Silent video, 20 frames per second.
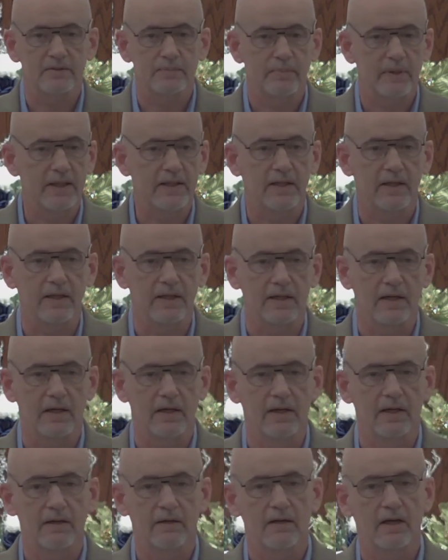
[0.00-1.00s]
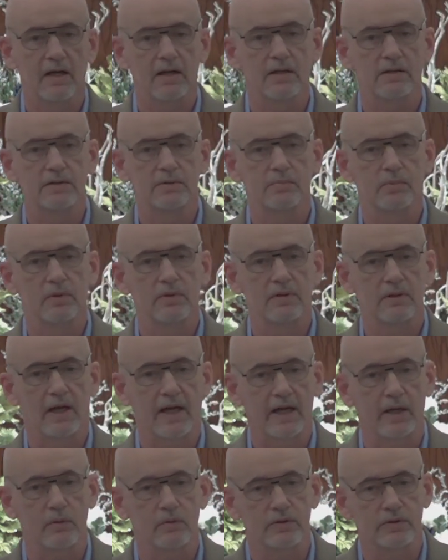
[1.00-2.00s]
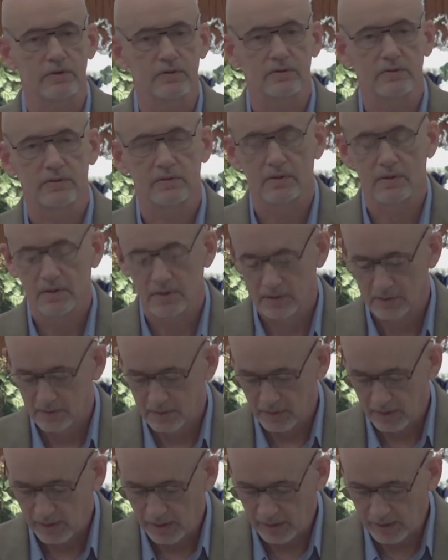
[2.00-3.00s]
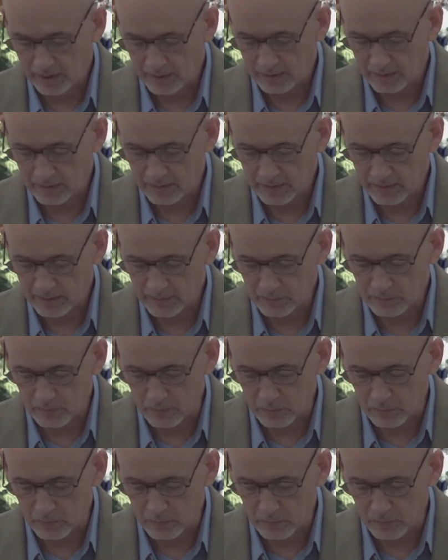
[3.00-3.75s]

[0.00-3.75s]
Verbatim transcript: speaking in unintelligible languages and